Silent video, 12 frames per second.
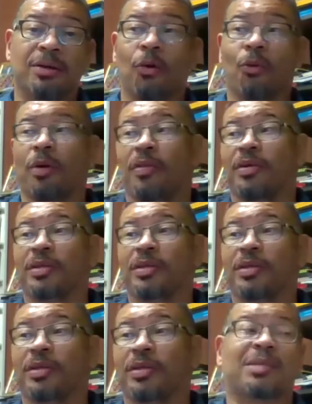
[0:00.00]
whether
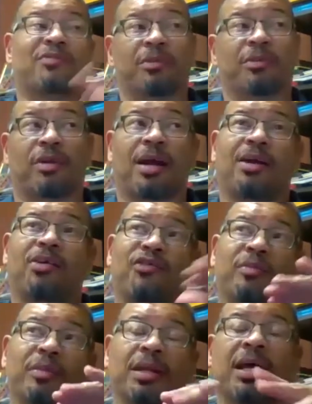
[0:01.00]
it's a system from the
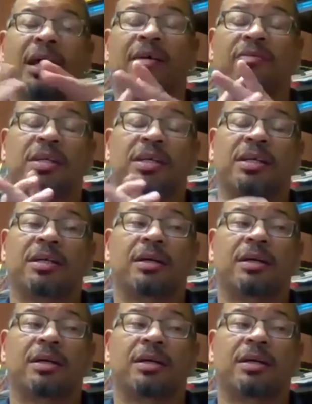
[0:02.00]
right or from the left,